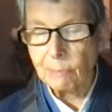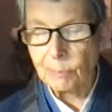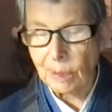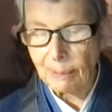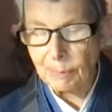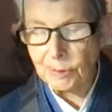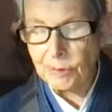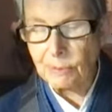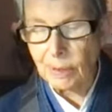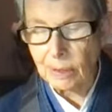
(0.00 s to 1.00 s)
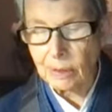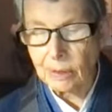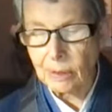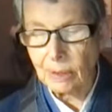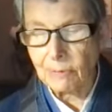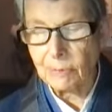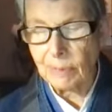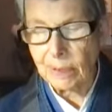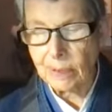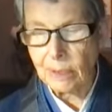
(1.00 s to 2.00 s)
proper to monks of the
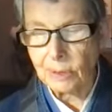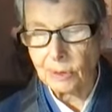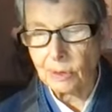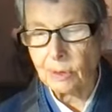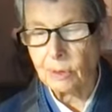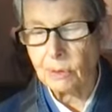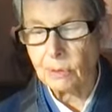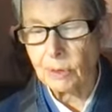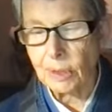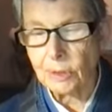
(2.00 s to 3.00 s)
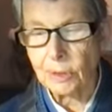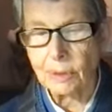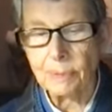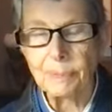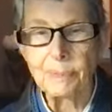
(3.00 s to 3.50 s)
meditation tradition.